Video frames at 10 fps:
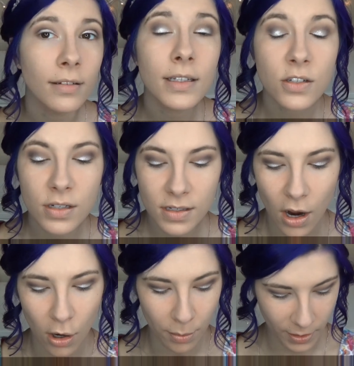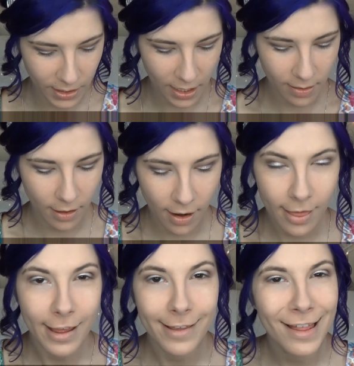Let's just all pretend
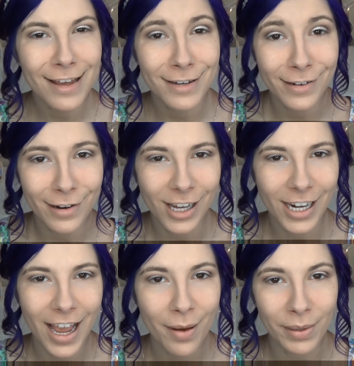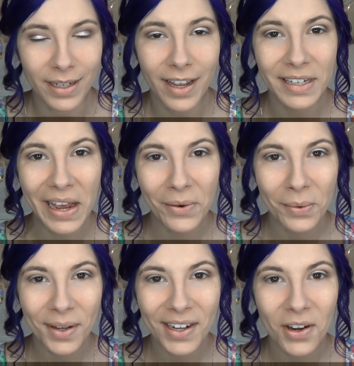like that did not happen. And now
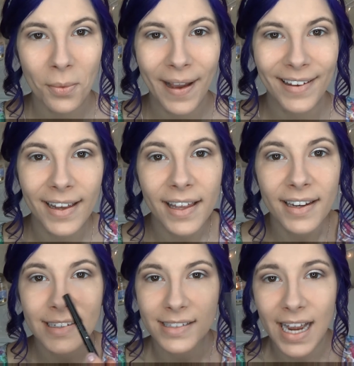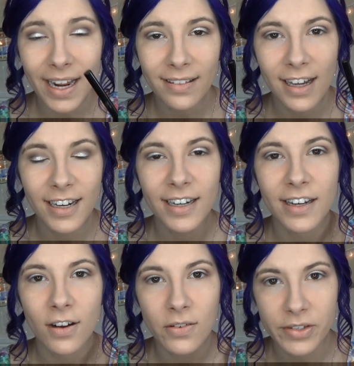I'm gonna go back in Tightline
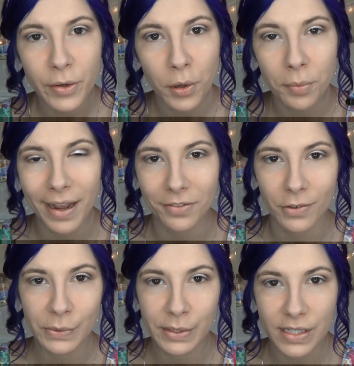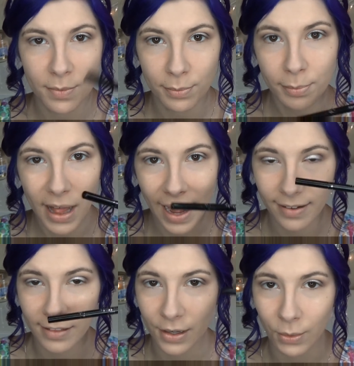and also go back through with some
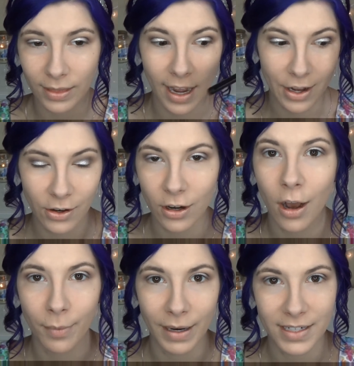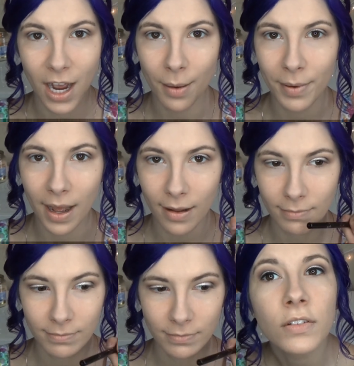black liquid liner on my top.
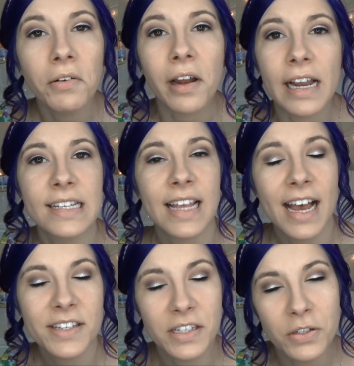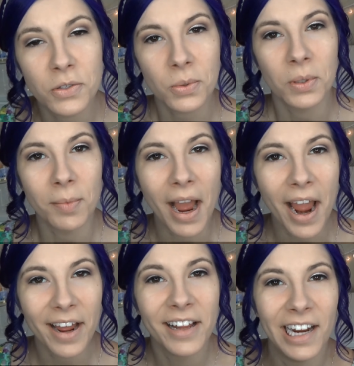Well guys, as usual, my
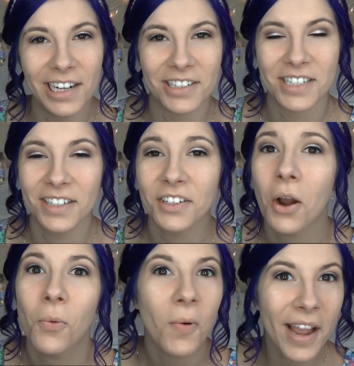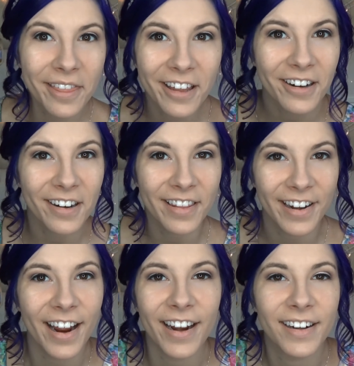eyeliner turned out way thicker than
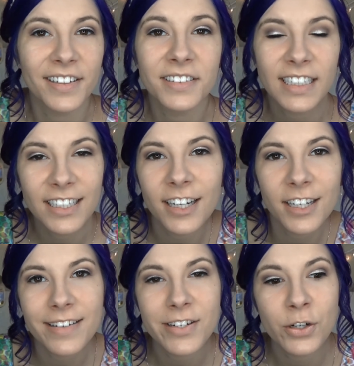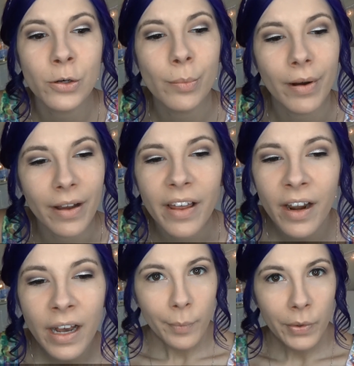I had intended it to, but
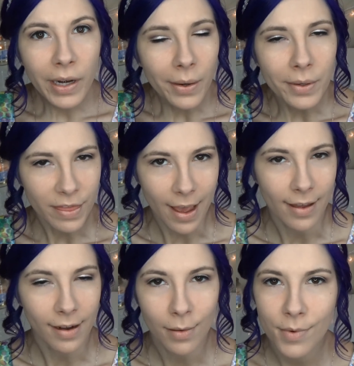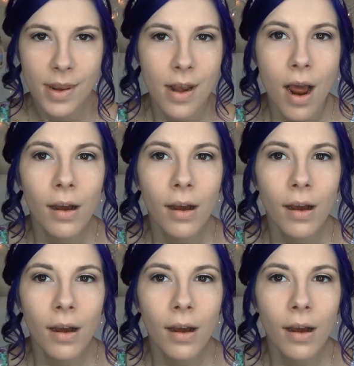I'm okay with that. I'm